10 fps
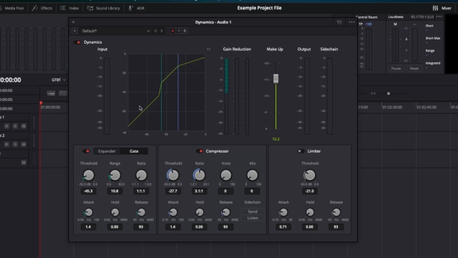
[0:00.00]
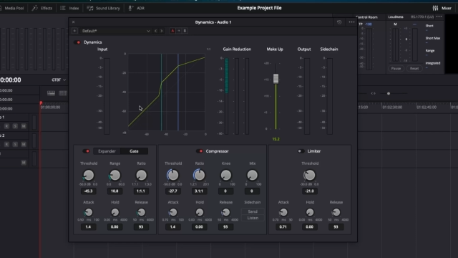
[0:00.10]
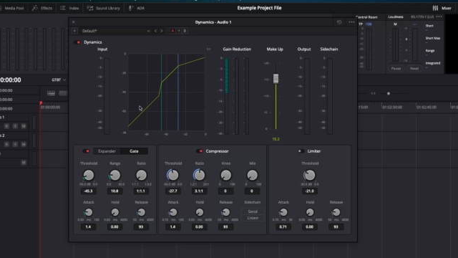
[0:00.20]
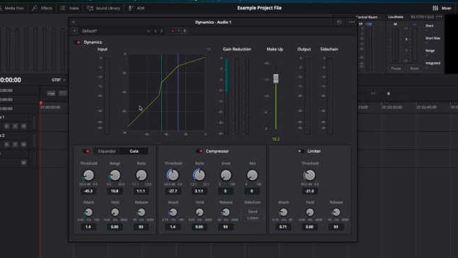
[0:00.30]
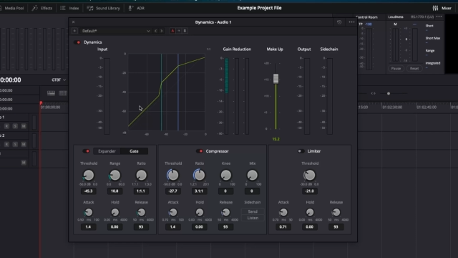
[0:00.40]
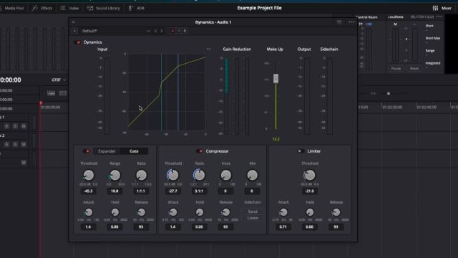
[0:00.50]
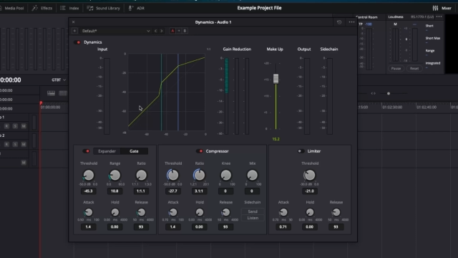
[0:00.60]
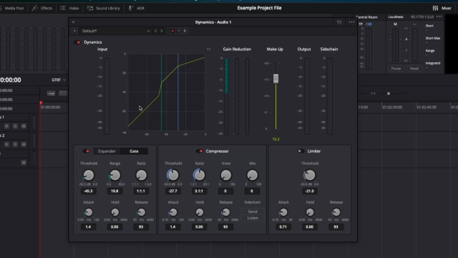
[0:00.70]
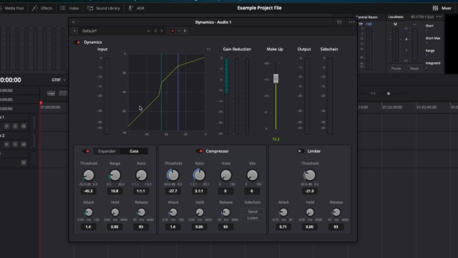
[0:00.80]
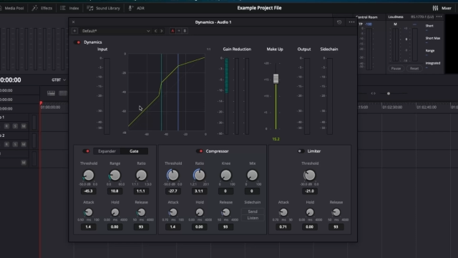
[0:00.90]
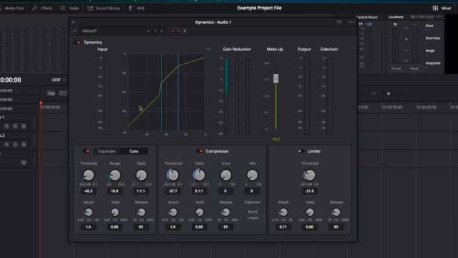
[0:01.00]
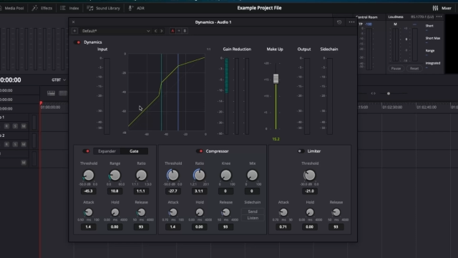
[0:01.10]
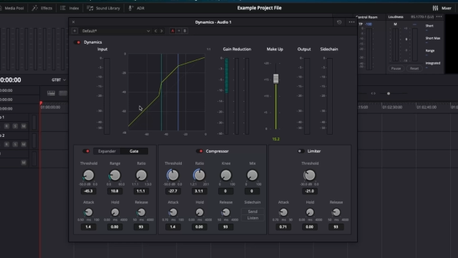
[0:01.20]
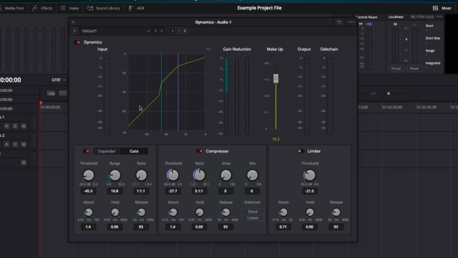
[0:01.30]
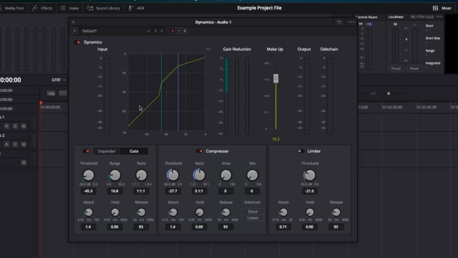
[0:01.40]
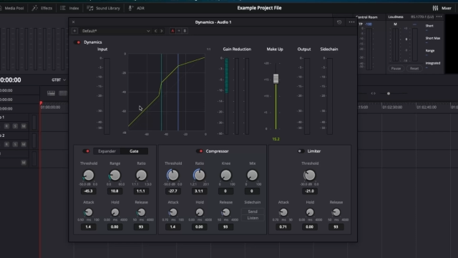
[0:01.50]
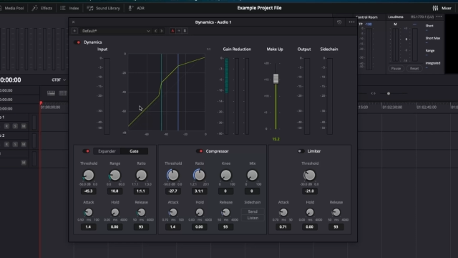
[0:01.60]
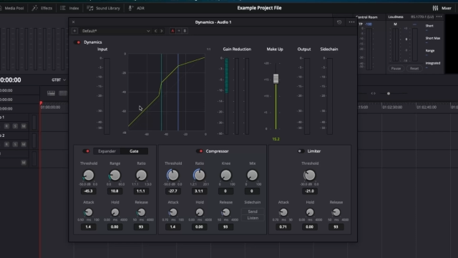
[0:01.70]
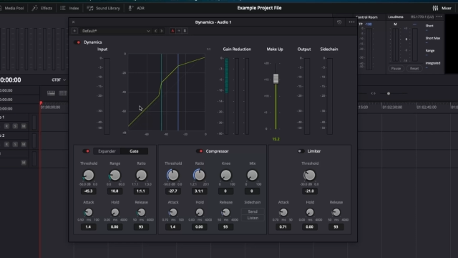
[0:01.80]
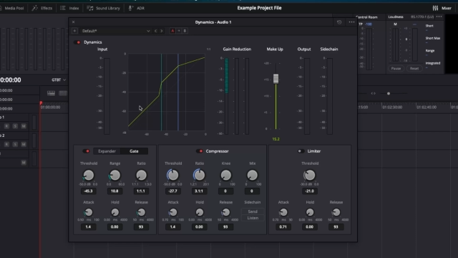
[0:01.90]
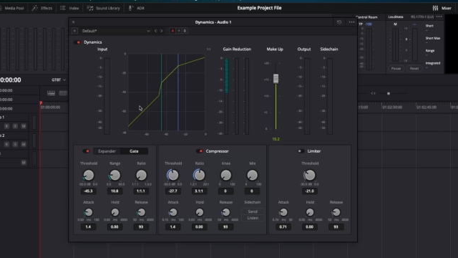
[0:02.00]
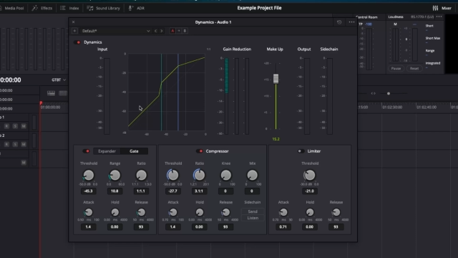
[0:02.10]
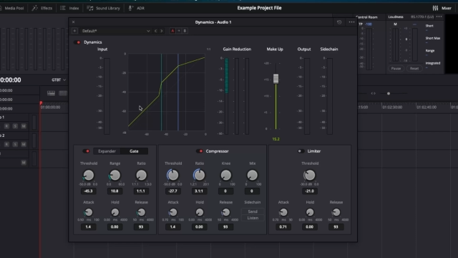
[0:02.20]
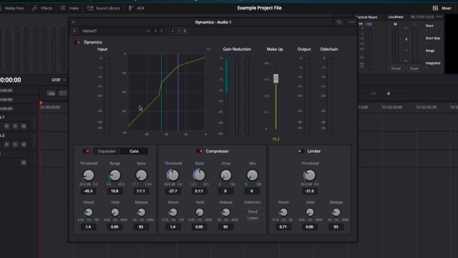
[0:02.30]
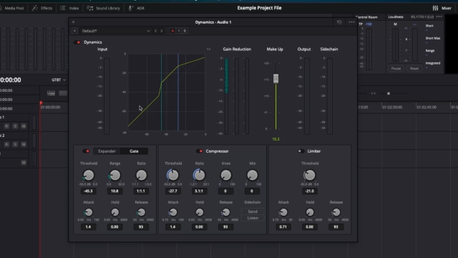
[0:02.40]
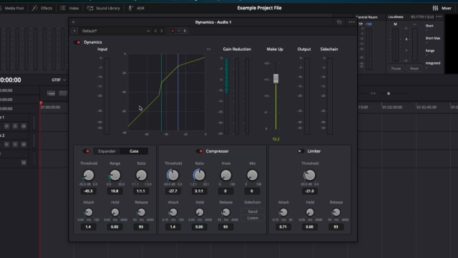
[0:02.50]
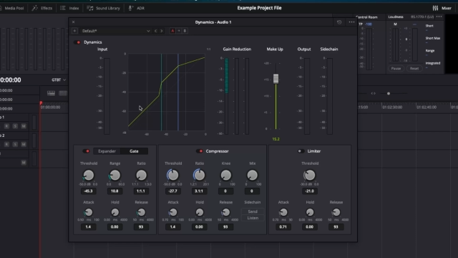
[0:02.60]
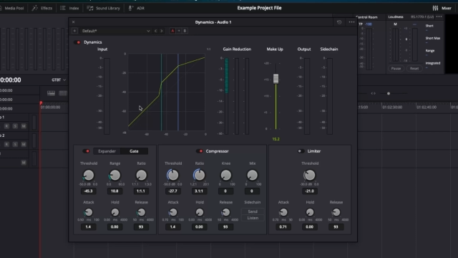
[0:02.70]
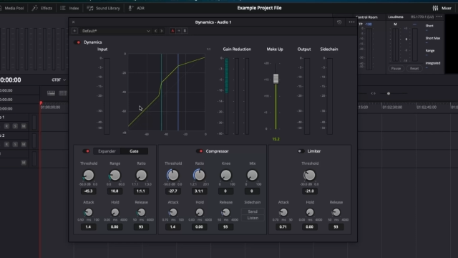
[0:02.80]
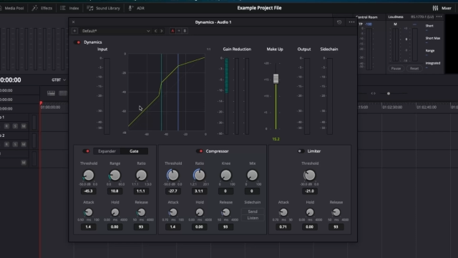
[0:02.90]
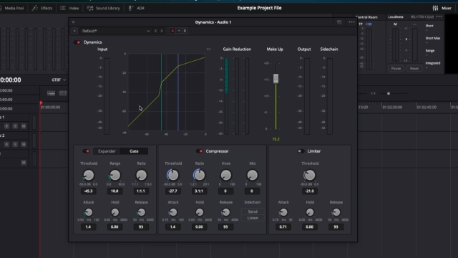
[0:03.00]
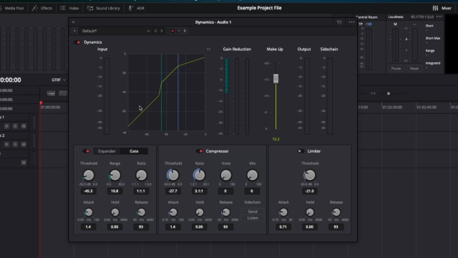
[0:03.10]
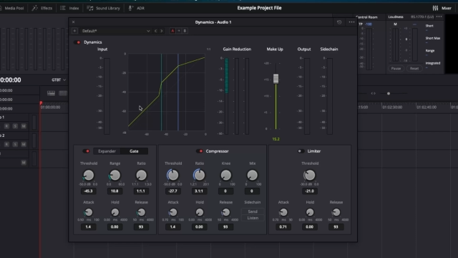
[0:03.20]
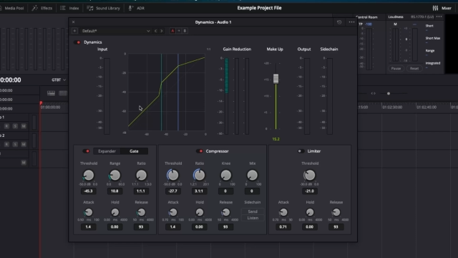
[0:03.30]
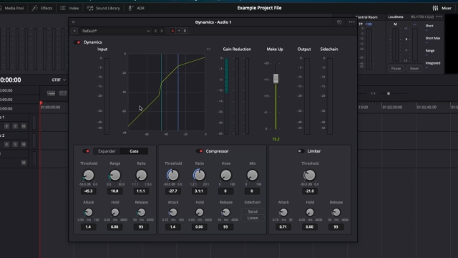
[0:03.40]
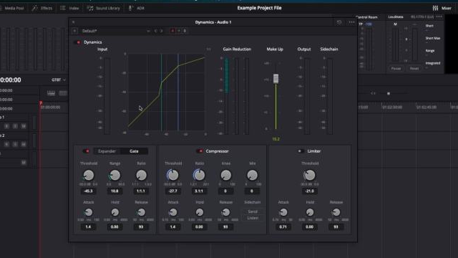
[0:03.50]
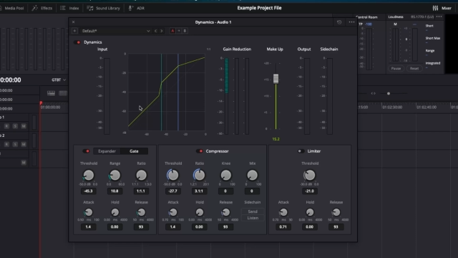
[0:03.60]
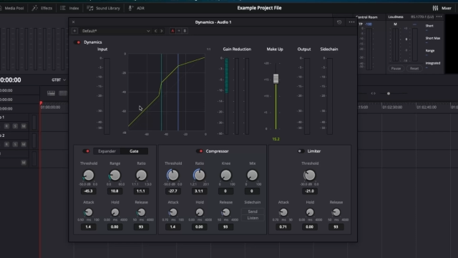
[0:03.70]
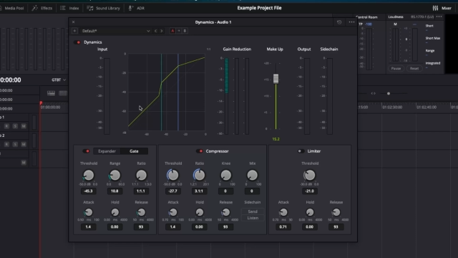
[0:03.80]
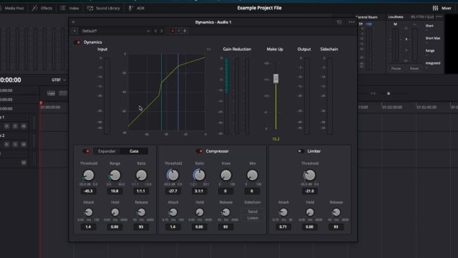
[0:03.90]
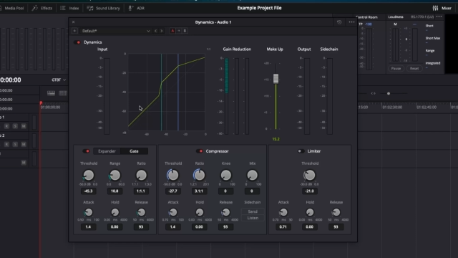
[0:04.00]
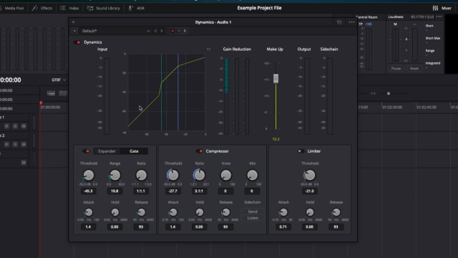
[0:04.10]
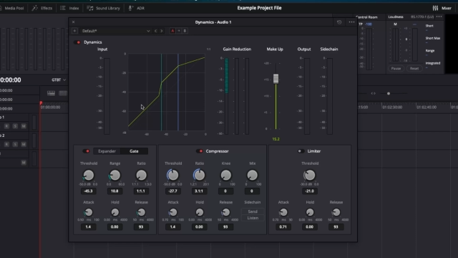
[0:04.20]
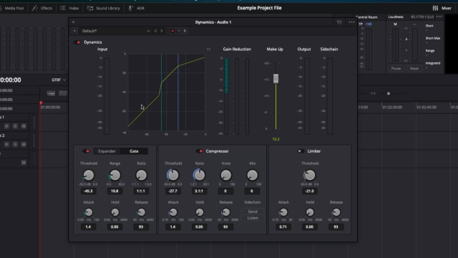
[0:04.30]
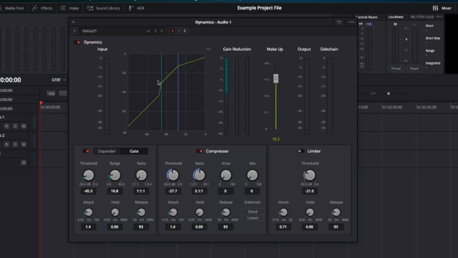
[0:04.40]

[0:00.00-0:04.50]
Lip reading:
(no speaker visible)